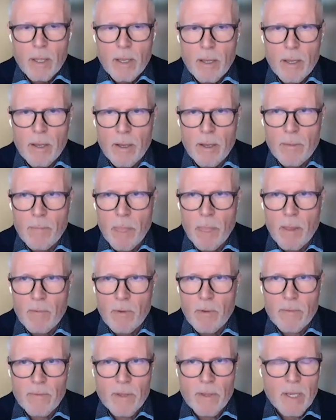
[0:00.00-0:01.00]

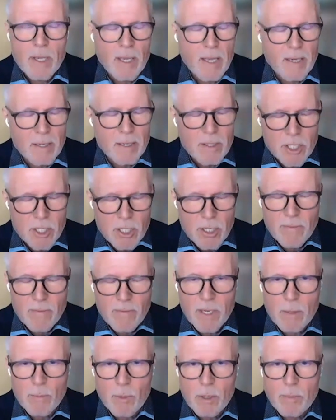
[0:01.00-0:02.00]
what we can achieve
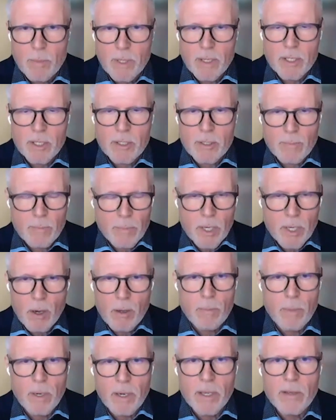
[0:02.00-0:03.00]
at the moment is
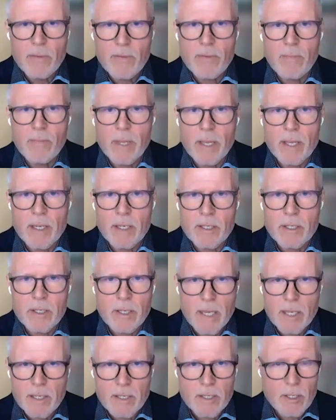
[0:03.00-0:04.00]
beyond belief.
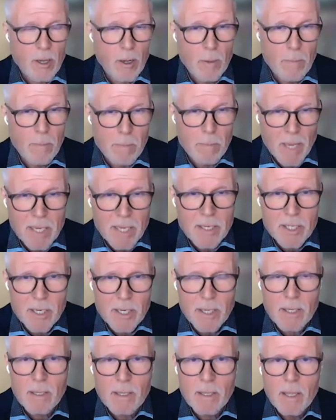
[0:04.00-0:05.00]
It's
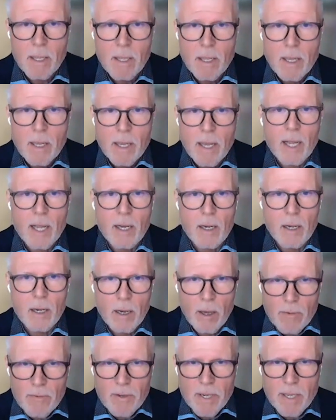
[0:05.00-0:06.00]
amazing. I
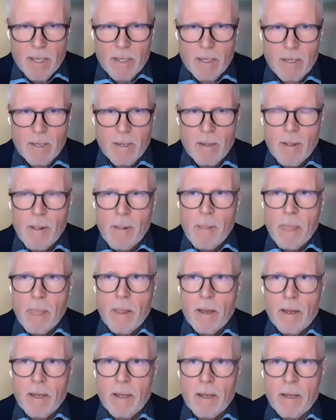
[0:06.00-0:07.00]
love that.
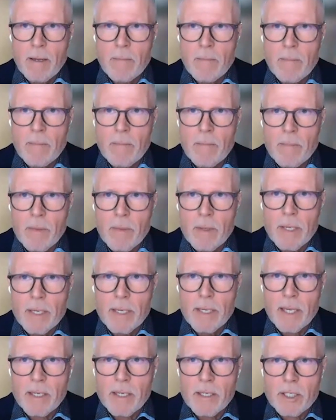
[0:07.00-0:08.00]

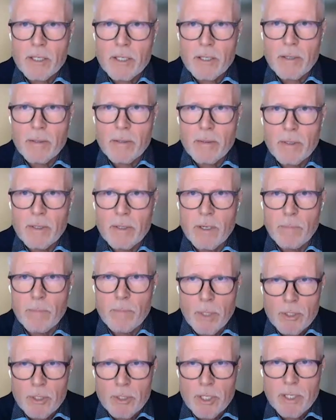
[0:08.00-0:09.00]
That is the
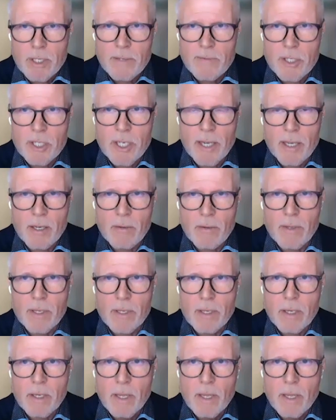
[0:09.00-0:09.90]
positive side of it.